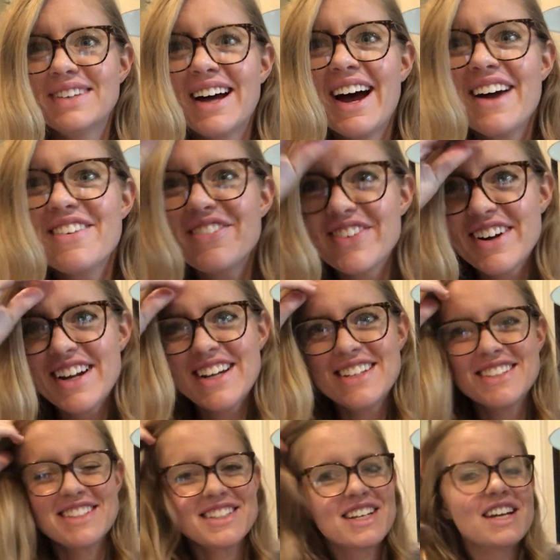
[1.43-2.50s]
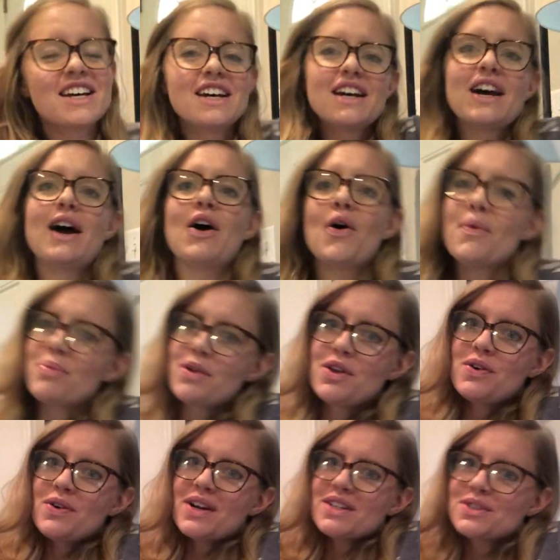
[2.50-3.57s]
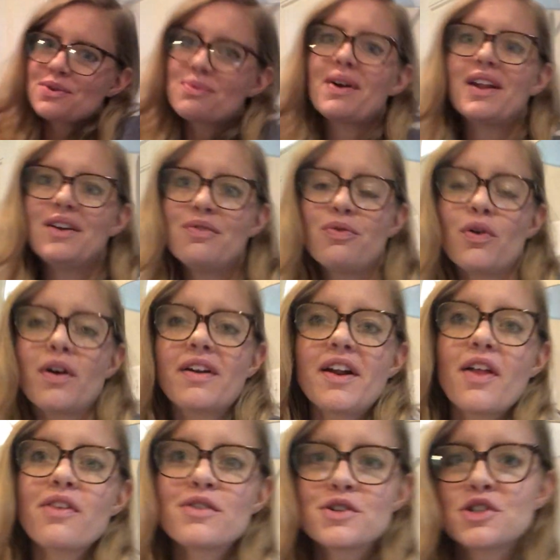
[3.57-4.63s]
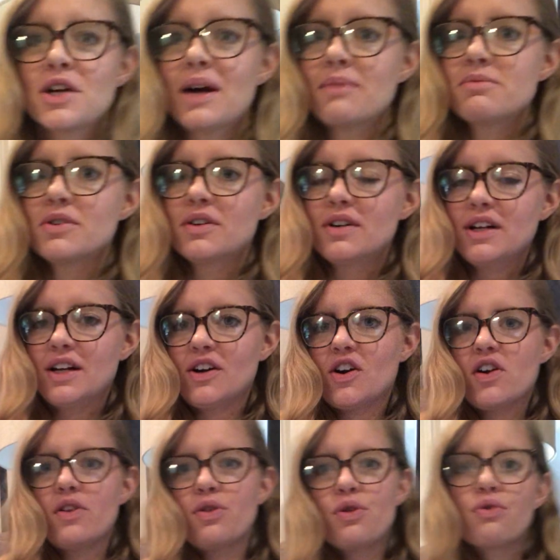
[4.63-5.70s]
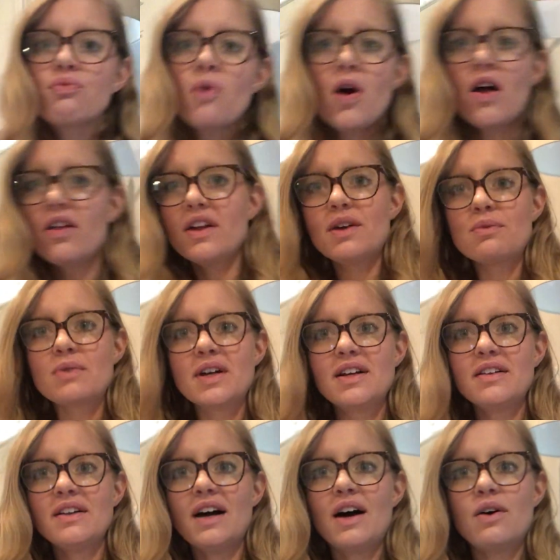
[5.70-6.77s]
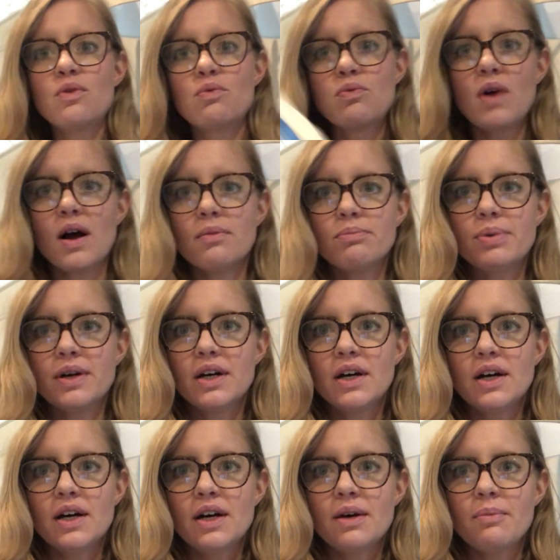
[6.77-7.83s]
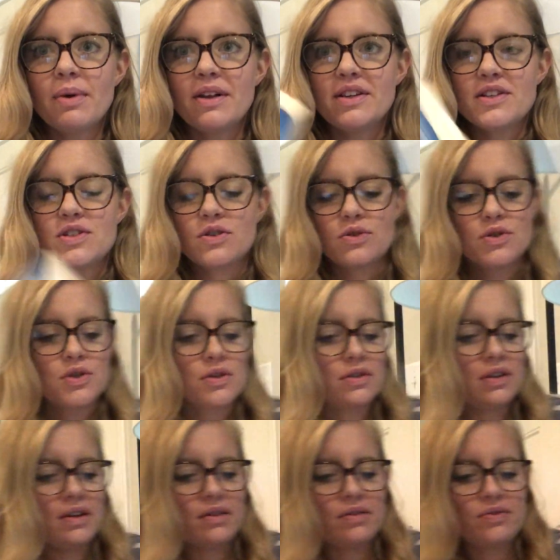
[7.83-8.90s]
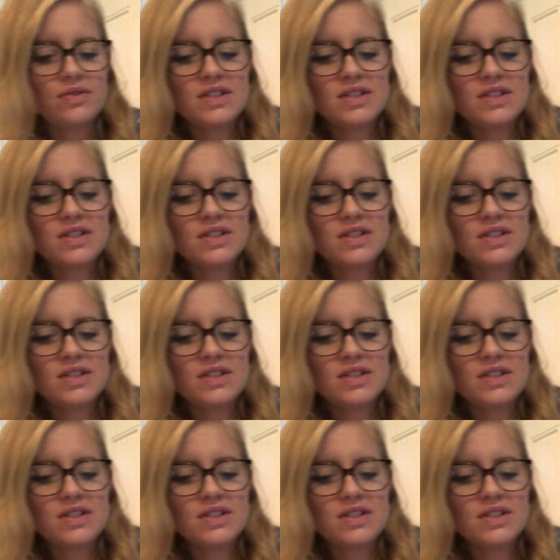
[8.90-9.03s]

Hi friends, I hope that you guys are ready for another chapter in our enthralling read aloud Rump by Liesl Shirtlift.